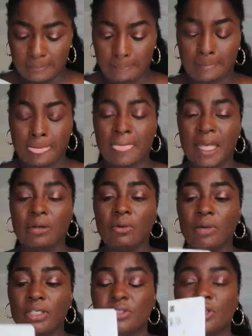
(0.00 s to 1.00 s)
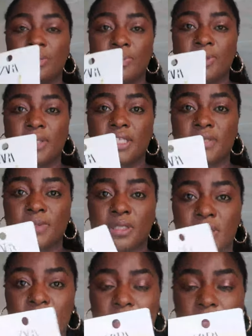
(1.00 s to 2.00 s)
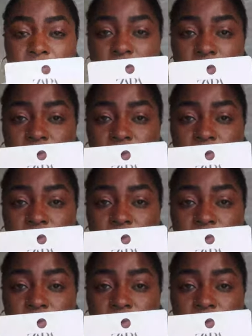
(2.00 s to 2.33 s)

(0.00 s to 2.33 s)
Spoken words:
I don't want to open this because I'm not